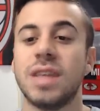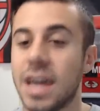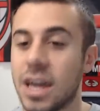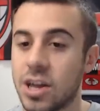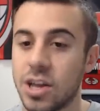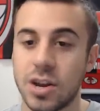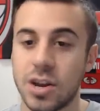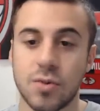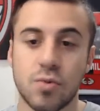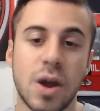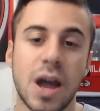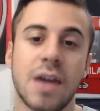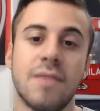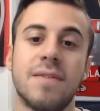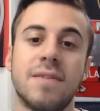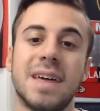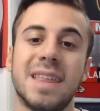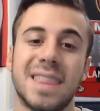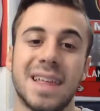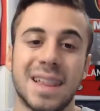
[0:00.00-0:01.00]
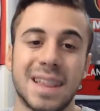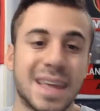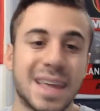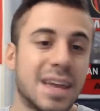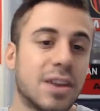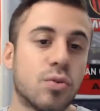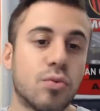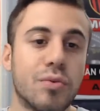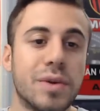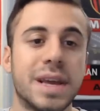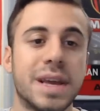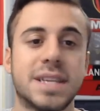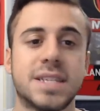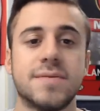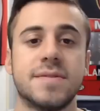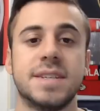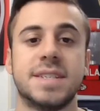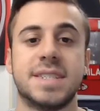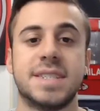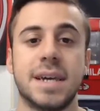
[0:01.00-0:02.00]
it could arrive in the later weeks
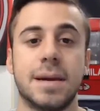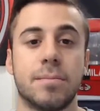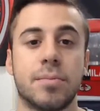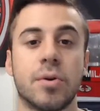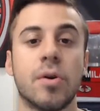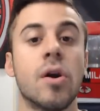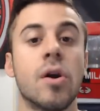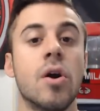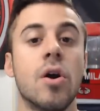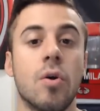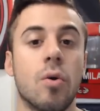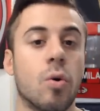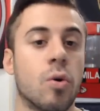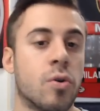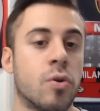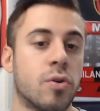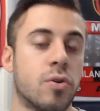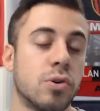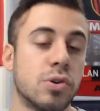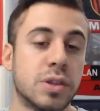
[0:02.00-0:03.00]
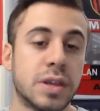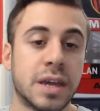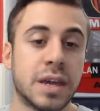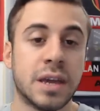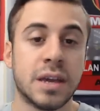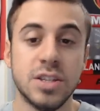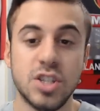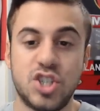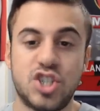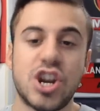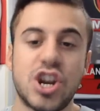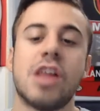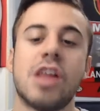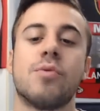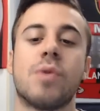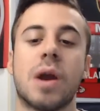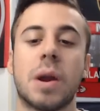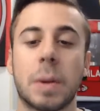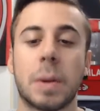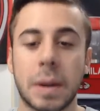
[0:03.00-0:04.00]
of December or early
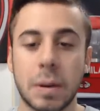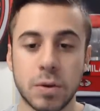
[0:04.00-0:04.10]
January,